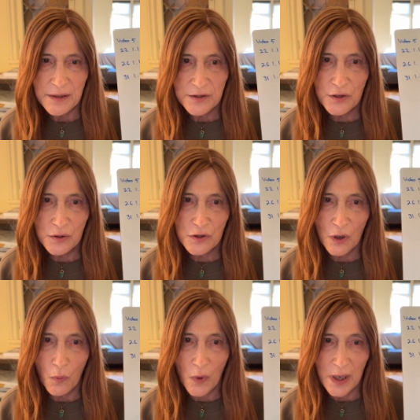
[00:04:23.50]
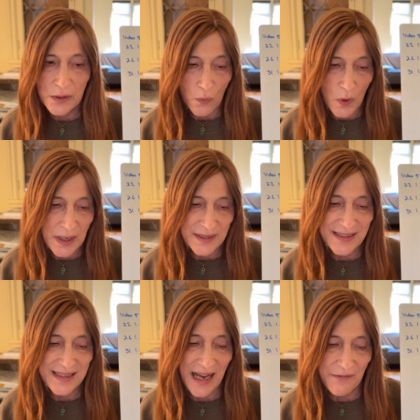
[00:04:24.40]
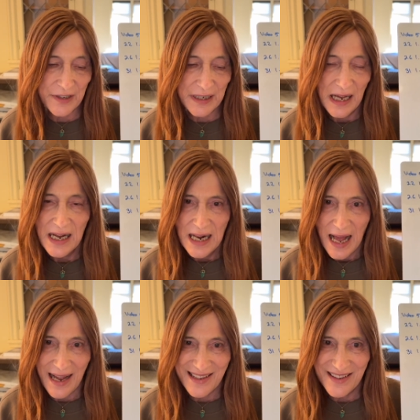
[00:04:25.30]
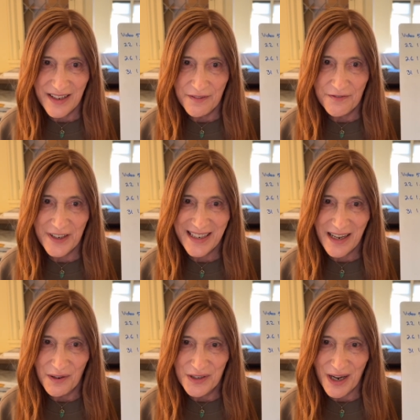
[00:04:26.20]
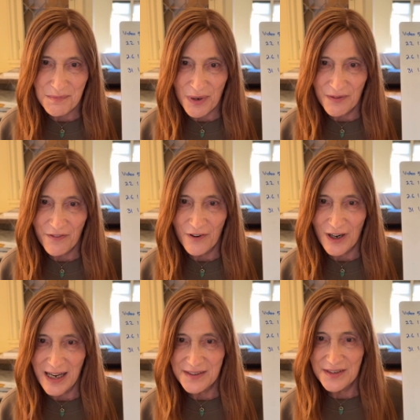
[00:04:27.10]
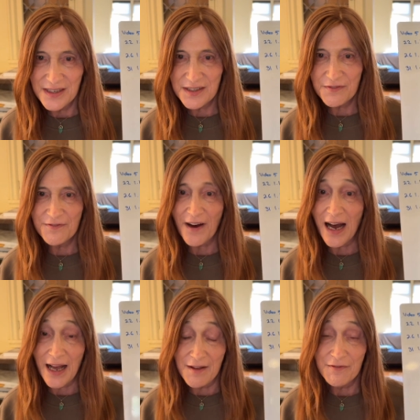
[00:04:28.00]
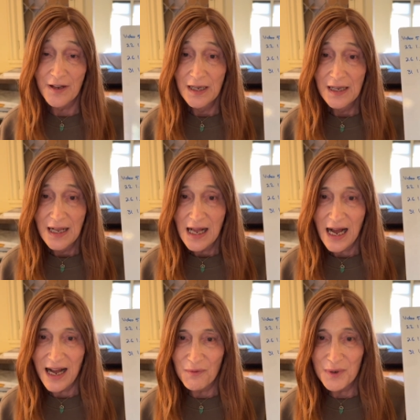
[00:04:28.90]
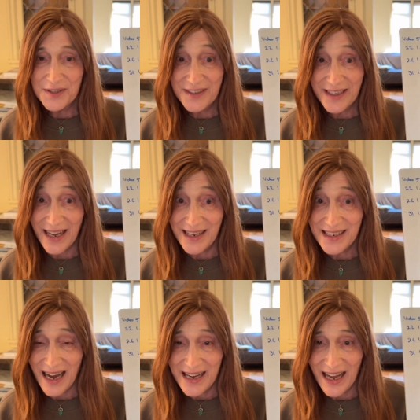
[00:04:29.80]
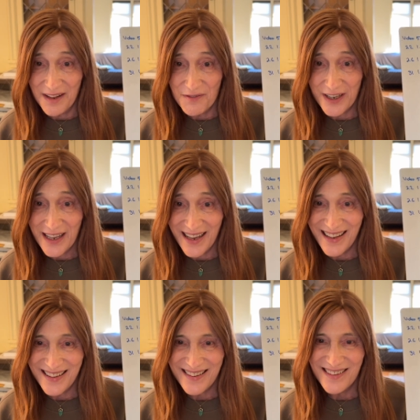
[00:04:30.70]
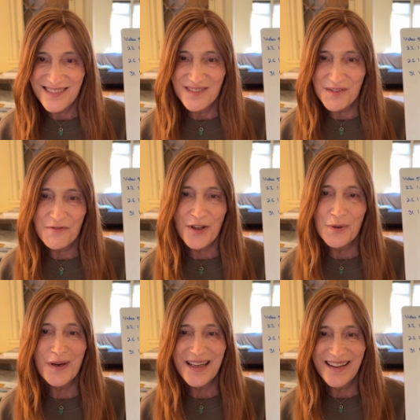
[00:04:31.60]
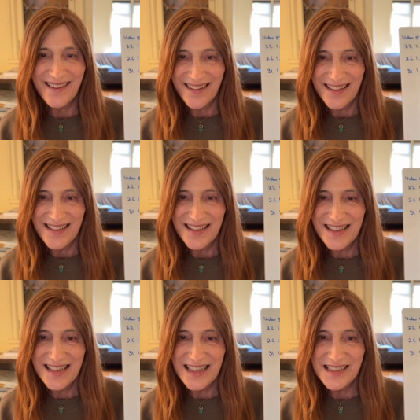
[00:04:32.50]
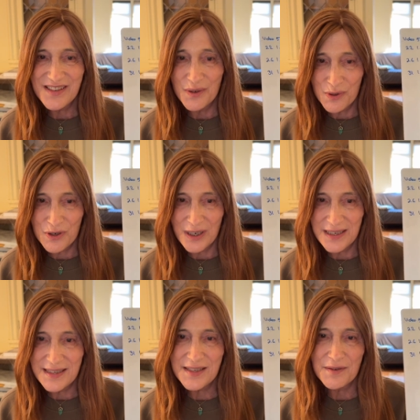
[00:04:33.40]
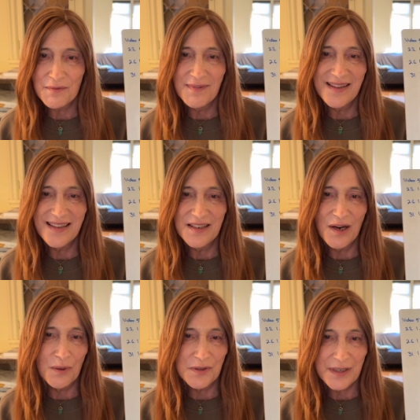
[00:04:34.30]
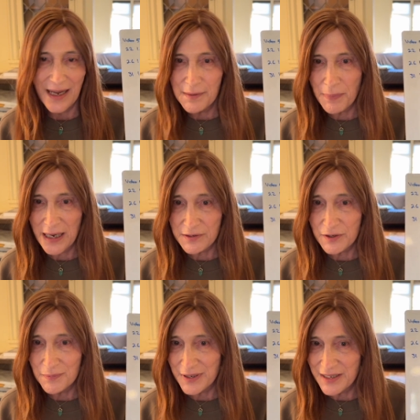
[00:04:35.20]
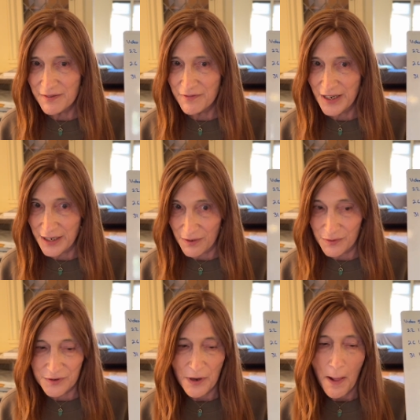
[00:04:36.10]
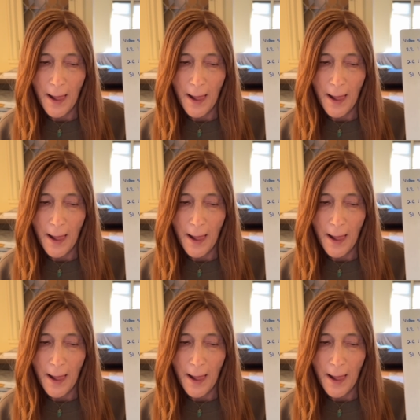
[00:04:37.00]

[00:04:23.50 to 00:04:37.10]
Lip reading: Sutra 117, and the video number for us is 5. Once again, I advocate reviewing the sutras with the notes and possibly the videos,